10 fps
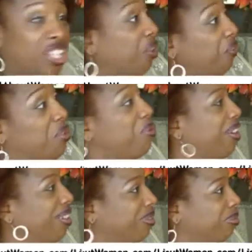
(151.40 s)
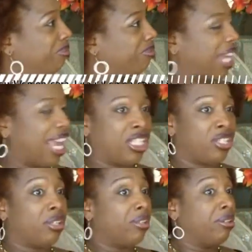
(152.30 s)
interviewer,
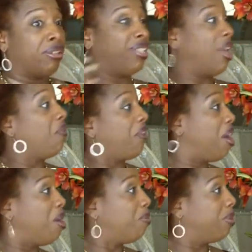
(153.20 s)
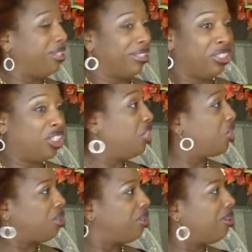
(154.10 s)
as self-help
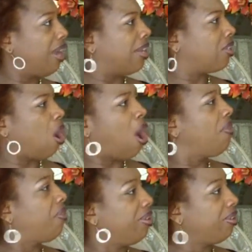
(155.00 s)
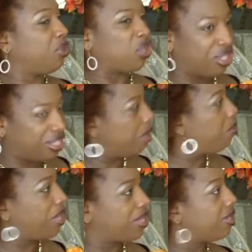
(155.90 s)
teacher, as author, you're
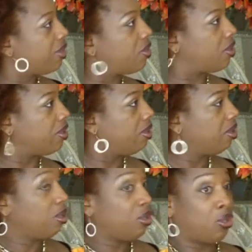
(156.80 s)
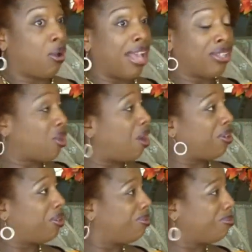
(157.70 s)
still big sister. So I saw
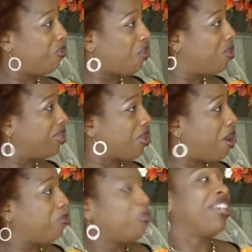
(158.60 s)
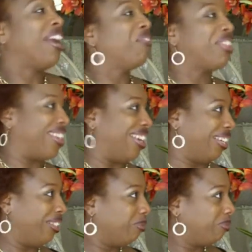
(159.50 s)
you before we started being
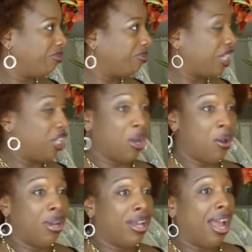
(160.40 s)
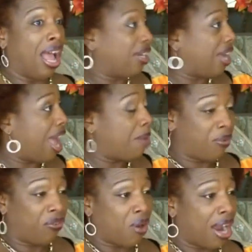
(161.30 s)
everything. You know, I
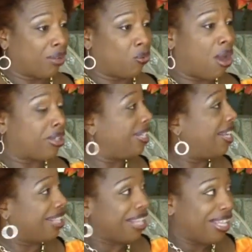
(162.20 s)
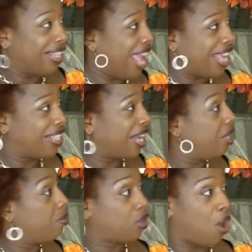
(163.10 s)
before I walked in, last thing I
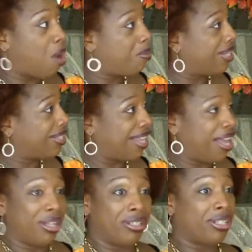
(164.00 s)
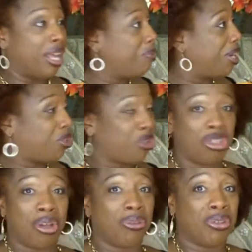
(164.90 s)
did was call my son. Son, make sure
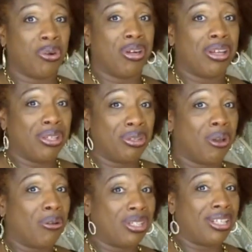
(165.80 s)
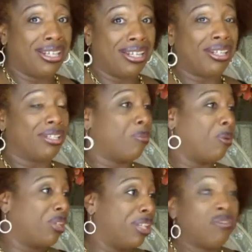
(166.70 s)
you go to the dentist.
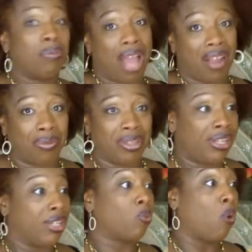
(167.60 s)
We live a block from the dentist.